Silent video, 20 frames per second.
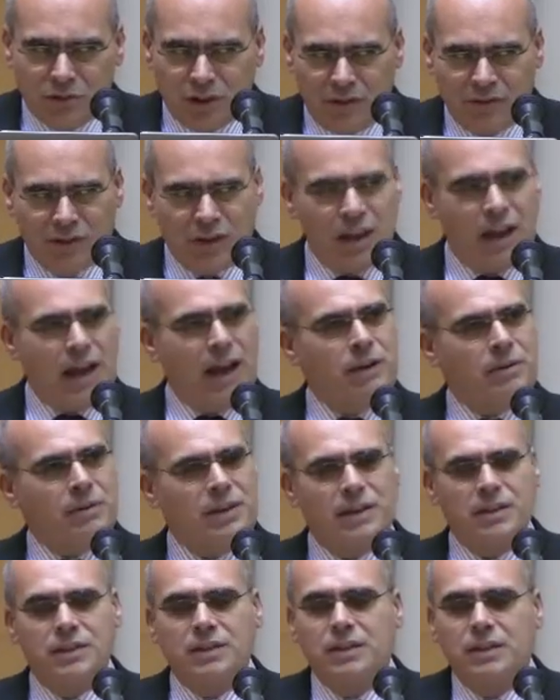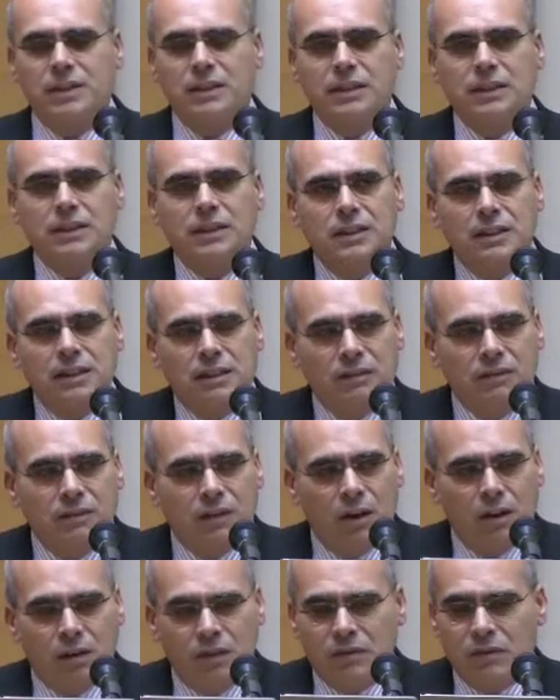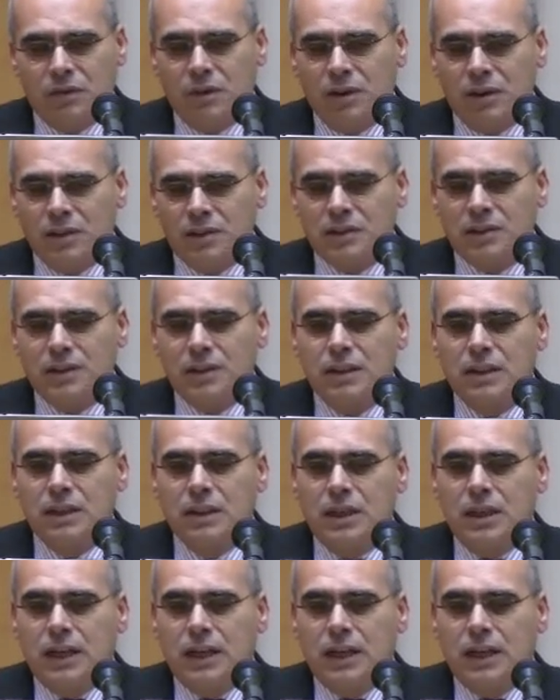several areas of law, of course,